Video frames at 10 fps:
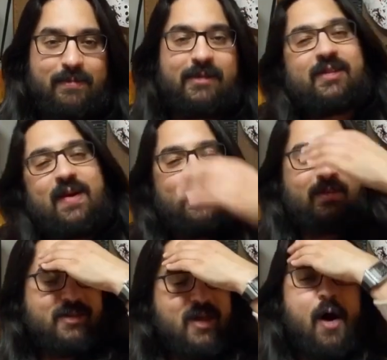
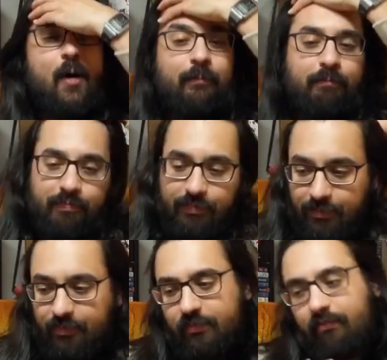episode. So,
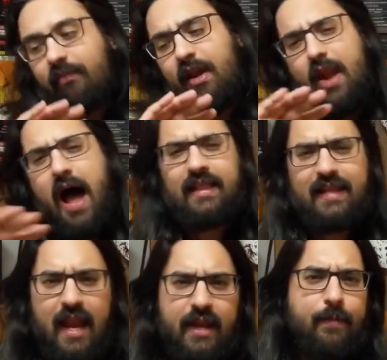not
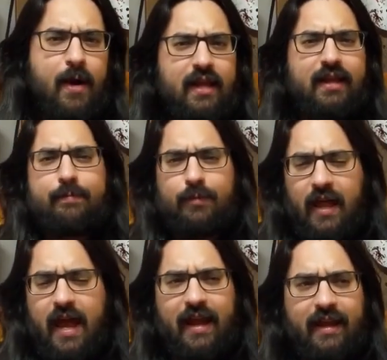that anybody
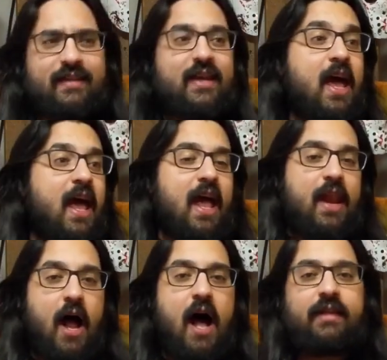complained,
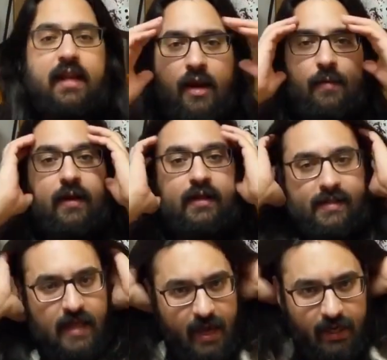and not that anybody
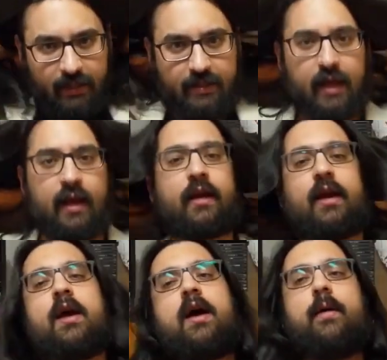said
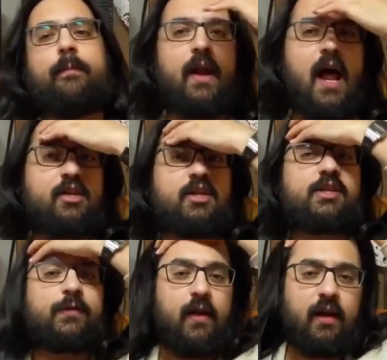anything, but I
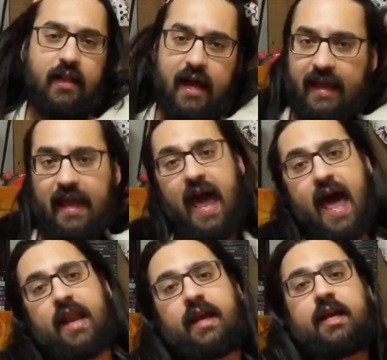just feel like
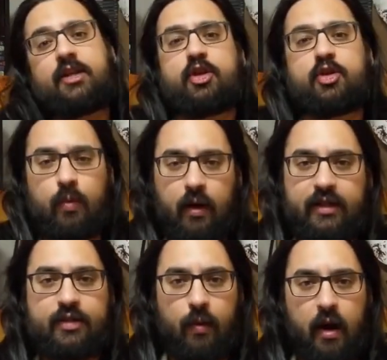heading into
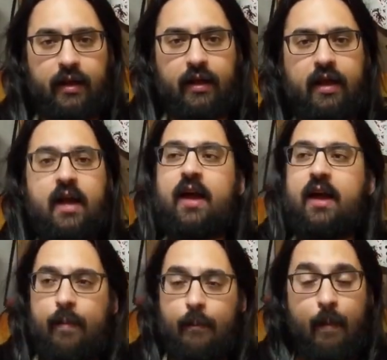2020,
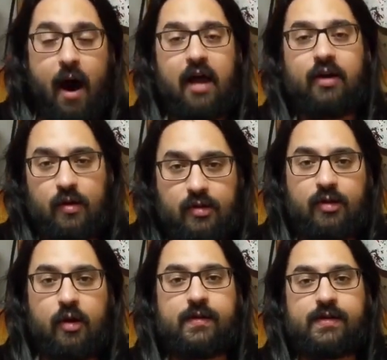my
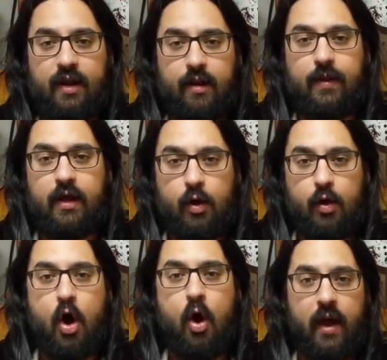YouTube is going to be a
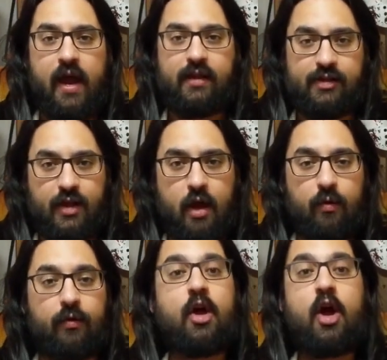no-hate
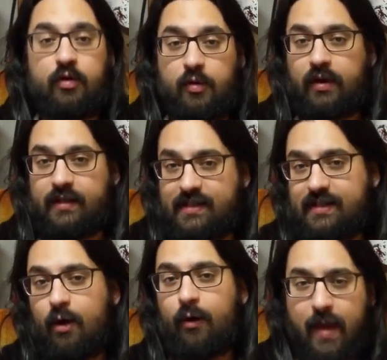zone. You can
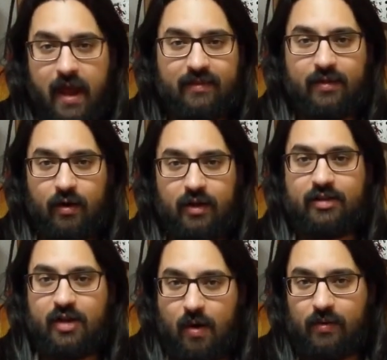still make dirty
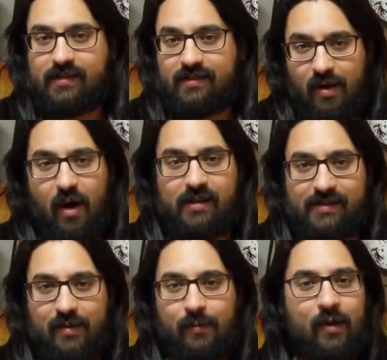jokes,
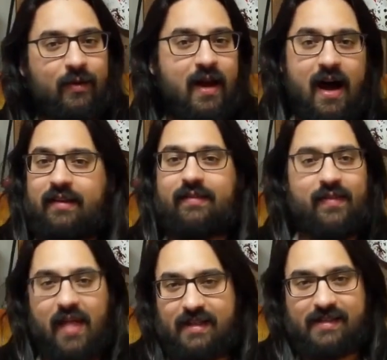Austin Wilcutt.
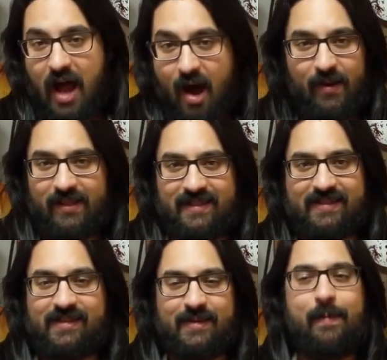That's not what
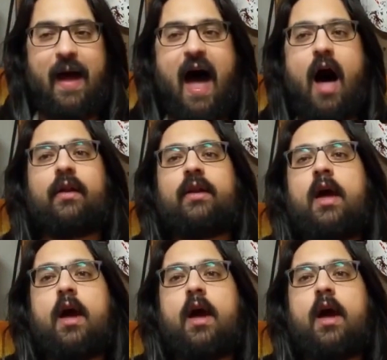this is about.